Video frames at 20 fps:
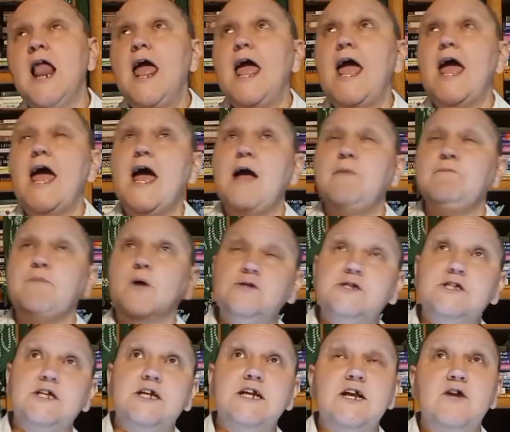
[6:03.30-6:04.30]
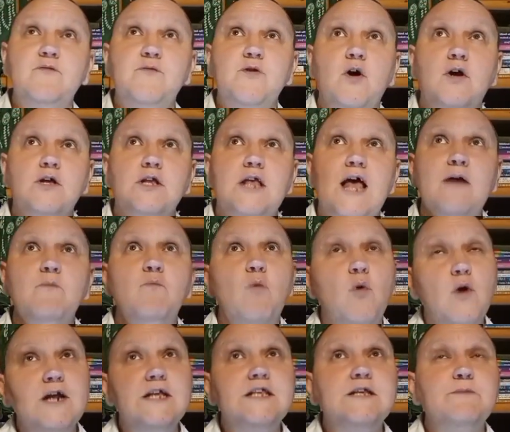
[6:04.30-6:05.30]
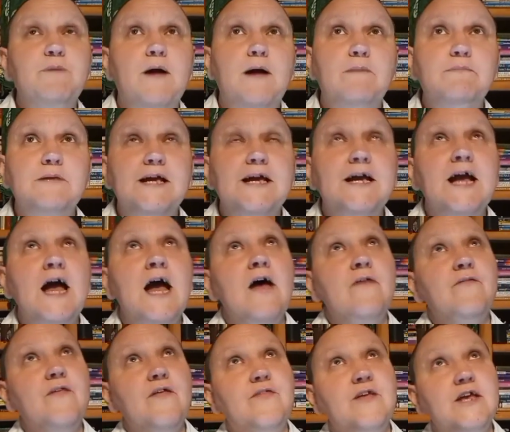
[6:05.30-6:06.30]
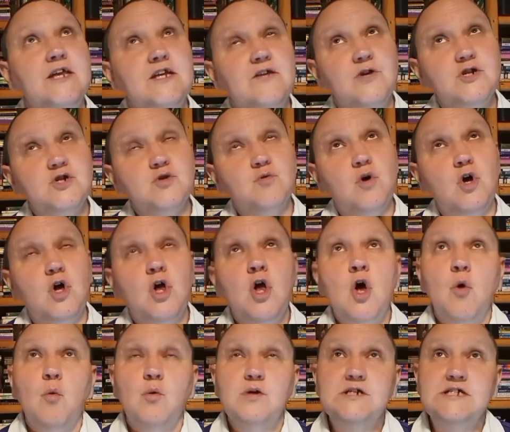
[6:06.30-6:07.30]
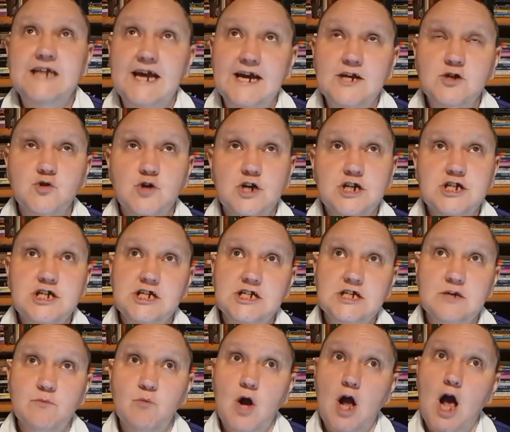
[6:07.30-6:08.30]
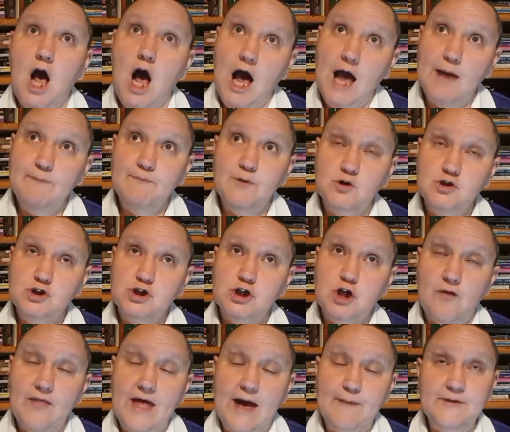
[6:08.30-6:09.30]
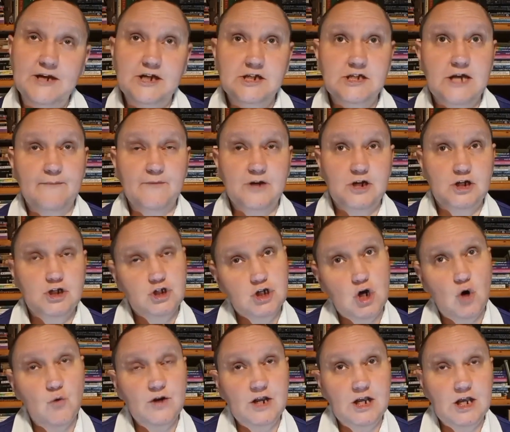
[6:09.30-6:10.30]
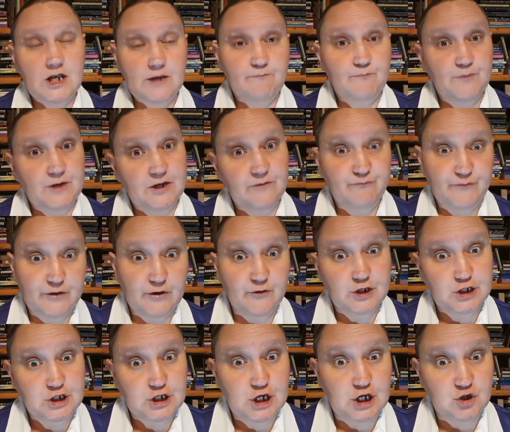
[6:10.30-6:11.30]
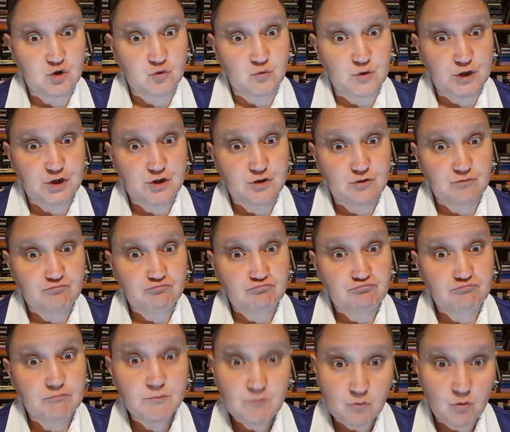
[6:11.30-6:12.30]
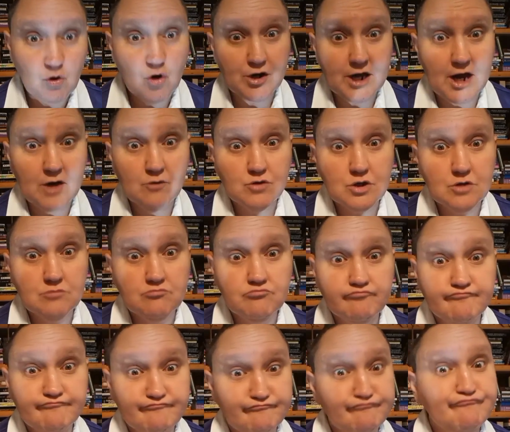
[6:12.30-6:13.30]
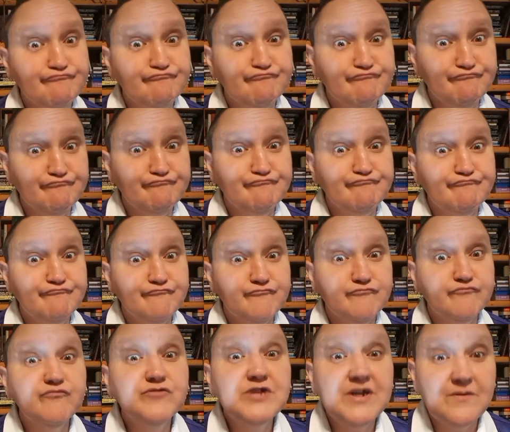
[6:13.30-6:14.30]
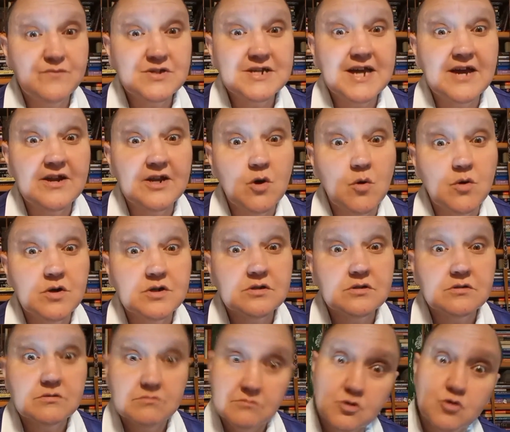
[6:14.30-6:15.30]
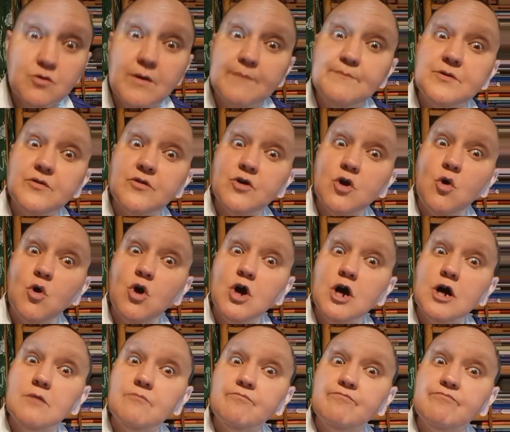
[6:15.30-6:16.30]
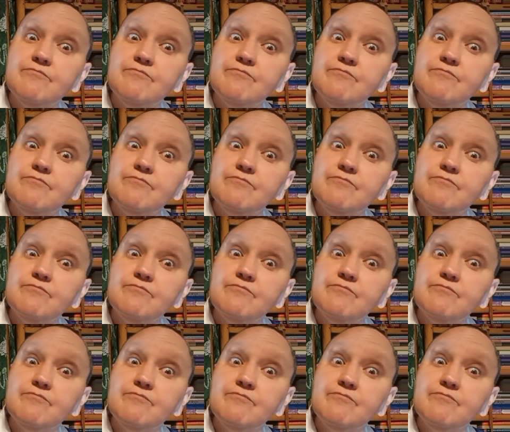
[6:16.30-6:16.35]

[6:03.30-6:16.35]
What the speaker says: and posted an interview online warning the public that the individual was dangerous. He said, well, I posted all that because I'm condoning him being very dangerous. Remember all that one? Jefferson County Court's corrupt to the core.